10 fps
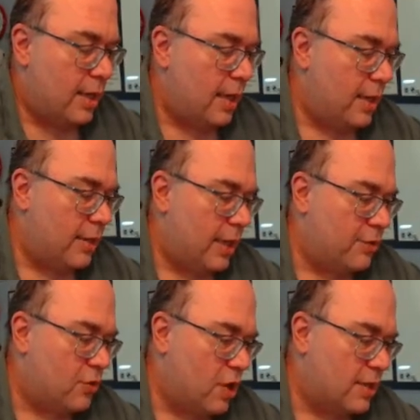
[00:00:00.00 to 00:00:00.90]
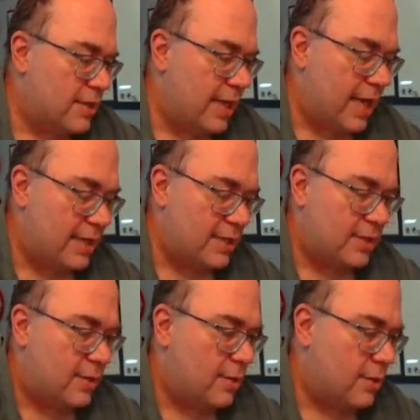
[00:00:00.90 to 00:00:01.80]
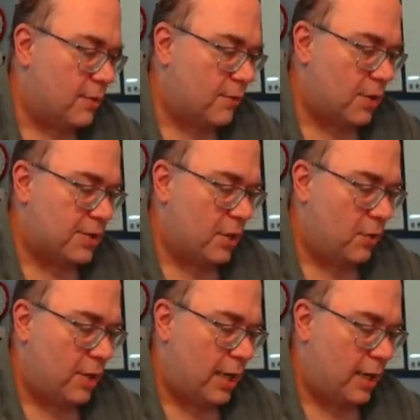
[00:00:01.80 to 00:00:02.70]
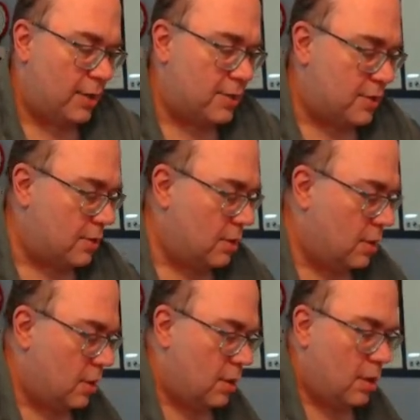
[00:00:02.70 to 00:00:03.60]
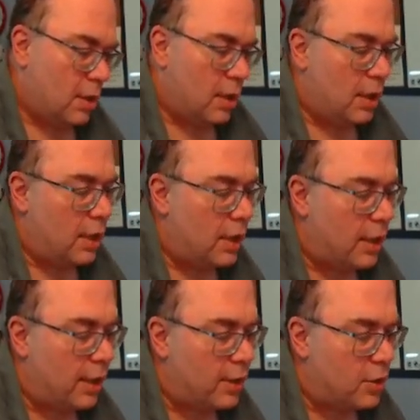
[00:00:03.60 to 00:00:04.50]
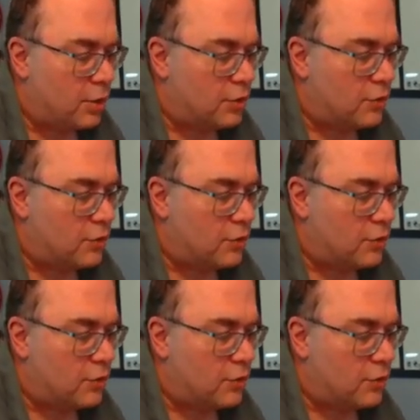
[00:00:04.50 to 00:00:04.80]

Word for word: it then draws that for its own hand. Uh, I could